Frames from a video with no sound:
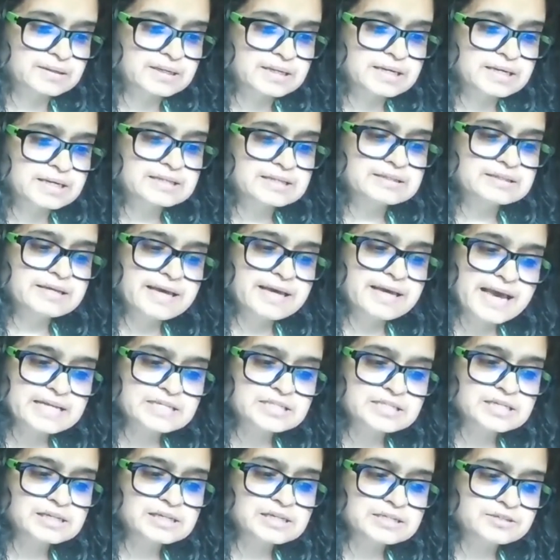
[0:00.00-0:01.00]
The
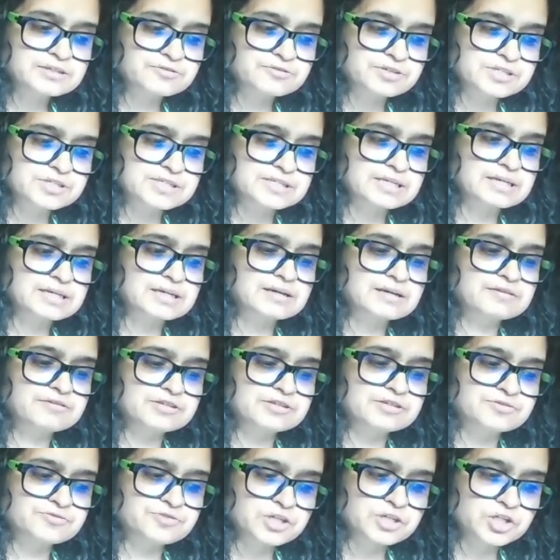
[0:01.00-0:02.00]
anti-literacy
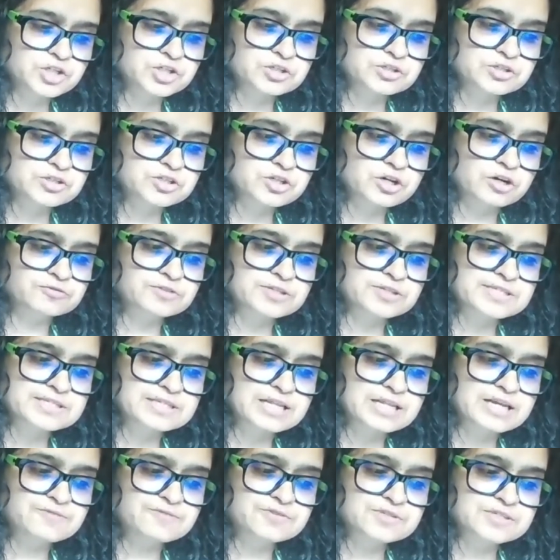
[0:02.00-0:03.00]
restrictions of the
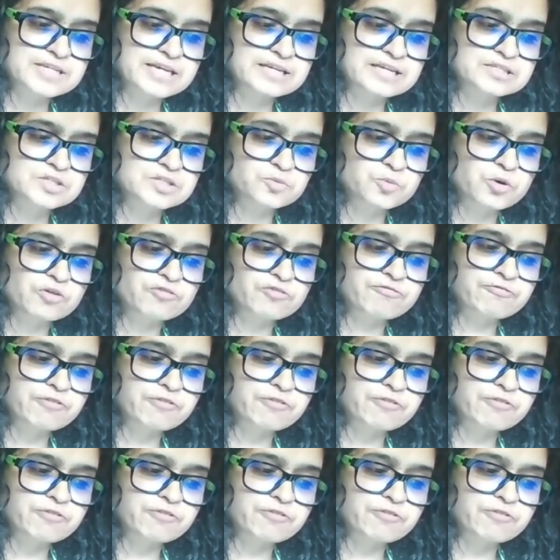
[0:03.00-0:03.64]
slave states were